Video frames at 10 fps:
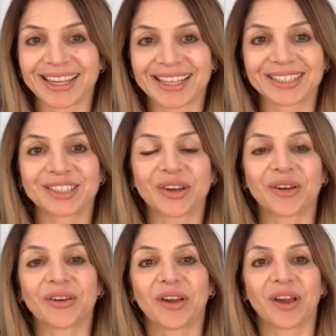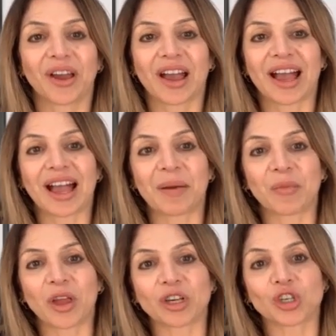So
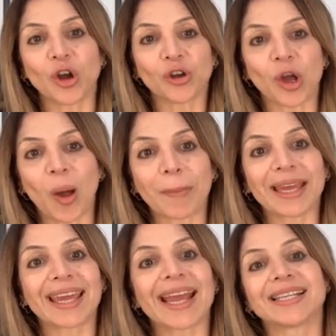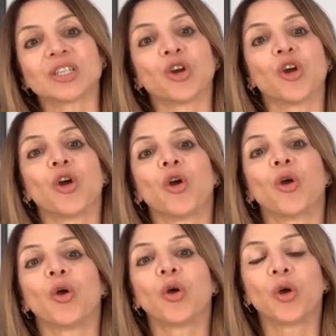don't go up against
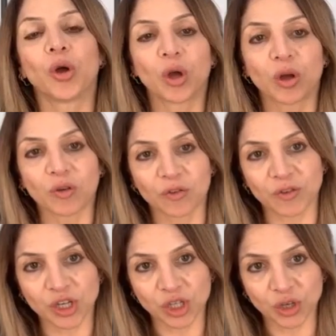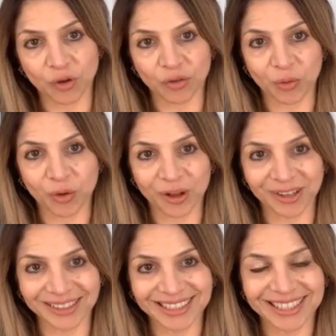her vision of the
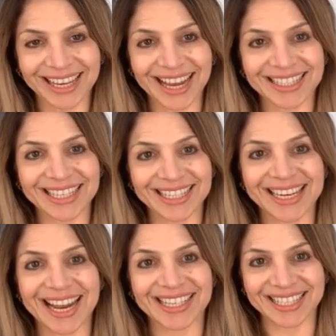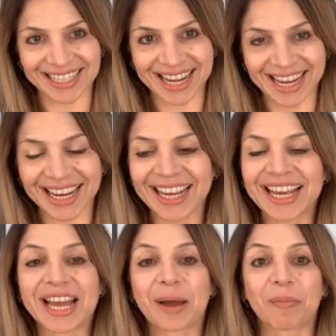world as it stands today,
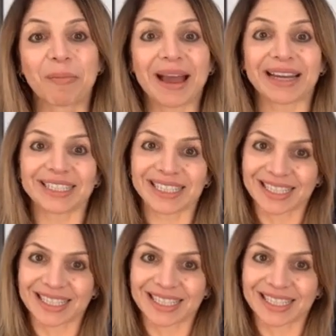but